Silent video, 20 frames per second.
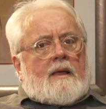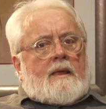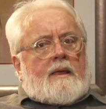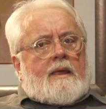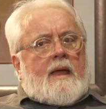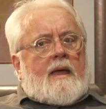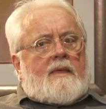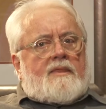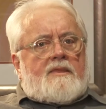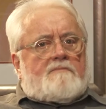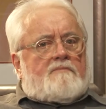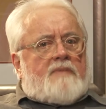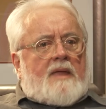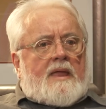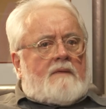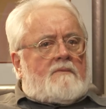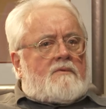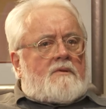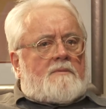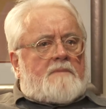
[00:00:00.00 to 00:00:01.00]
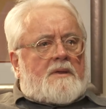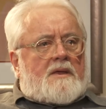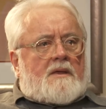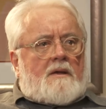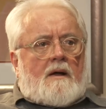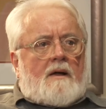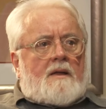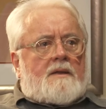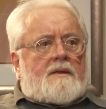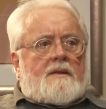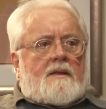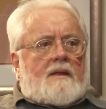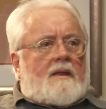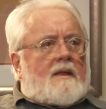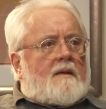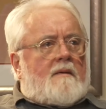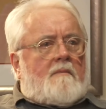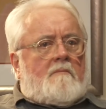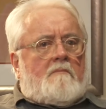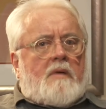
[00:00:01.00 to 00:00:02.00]
Yeah, the pain will be gone,
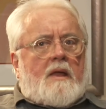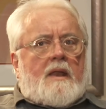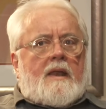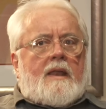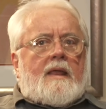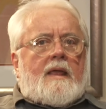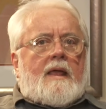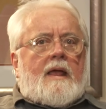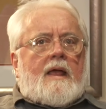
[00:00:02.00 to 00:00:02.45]
but